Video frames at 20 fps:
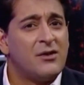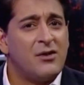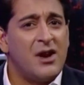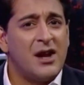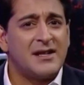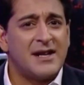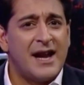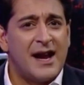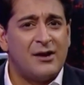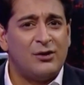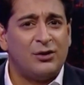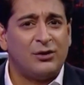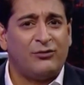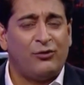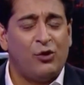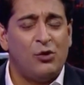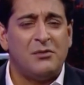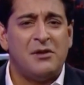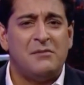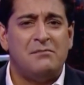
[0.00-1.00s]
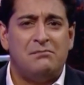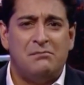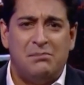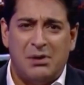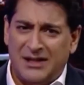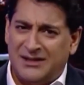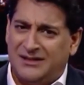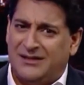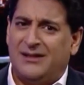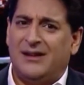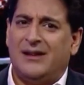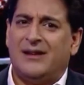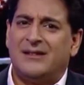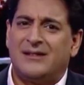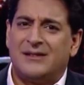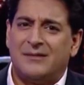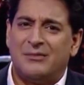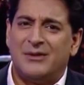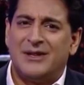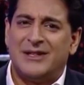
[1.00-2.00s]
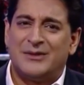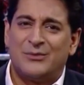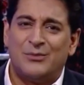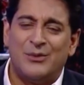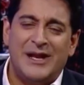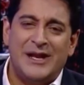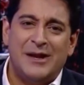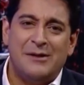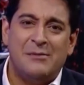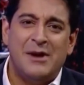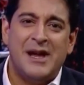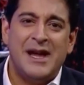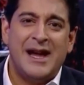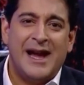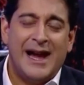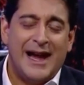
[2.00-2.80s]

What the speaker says: Grant Harold, former butler to Prince William